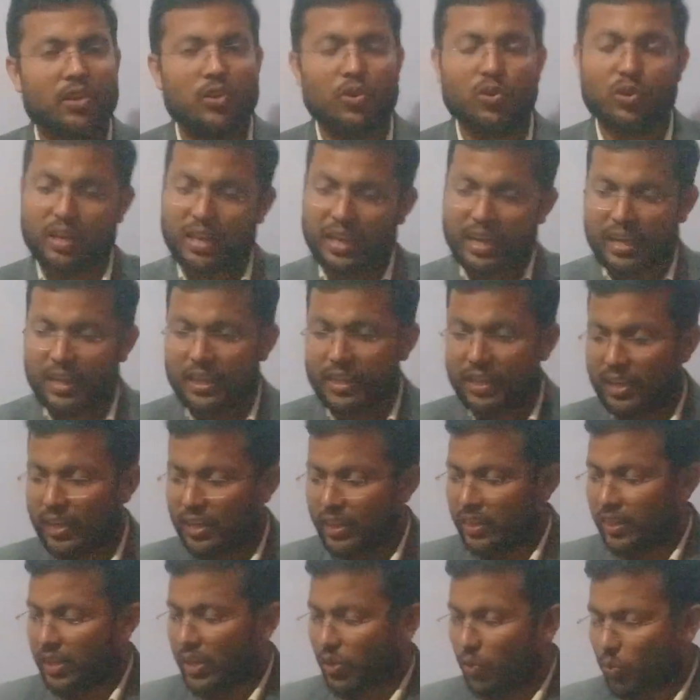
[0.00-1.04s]
Okay?
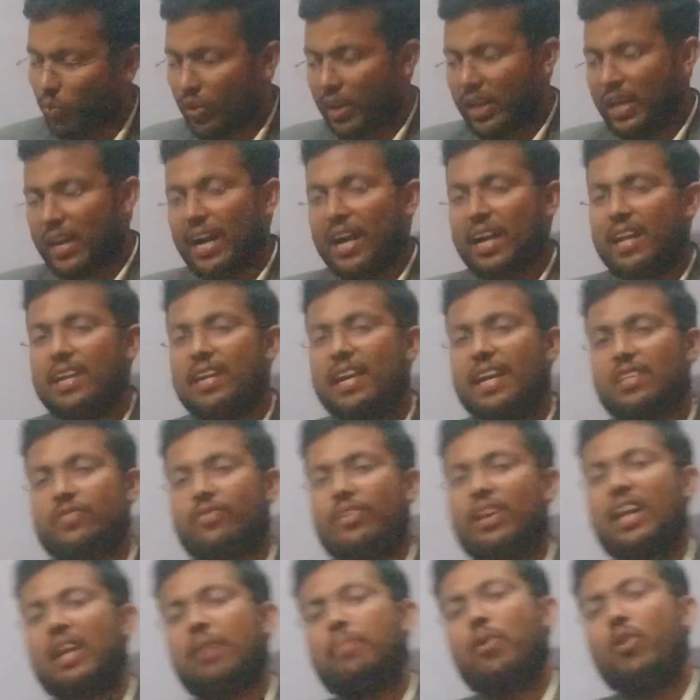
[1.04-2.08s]
Today I
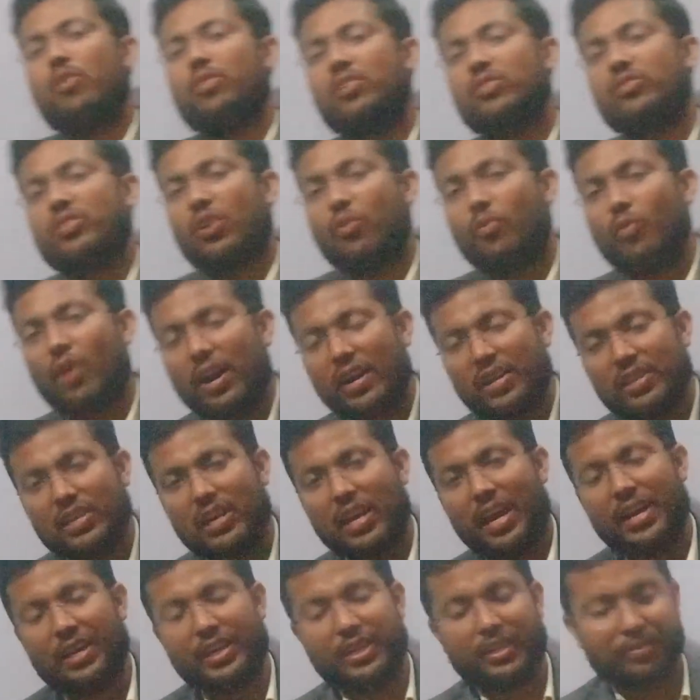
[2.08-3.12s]
explain about what is
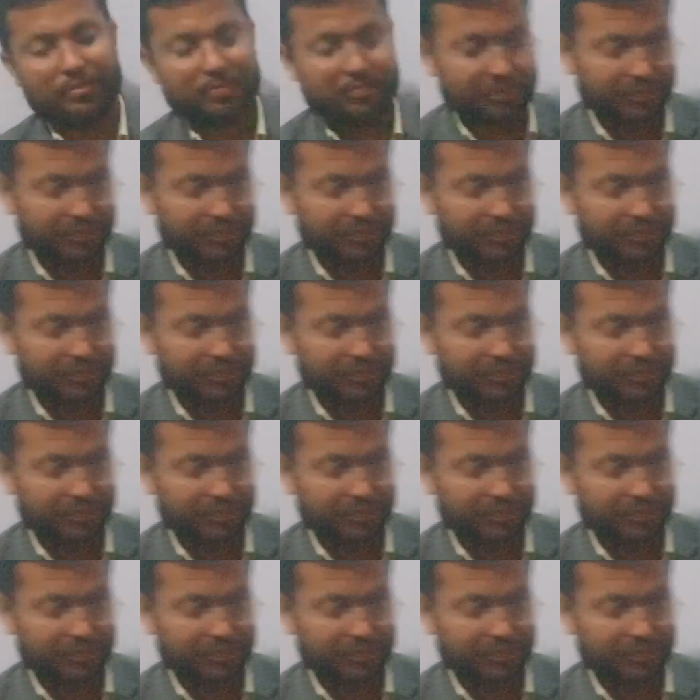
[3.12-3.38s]
light.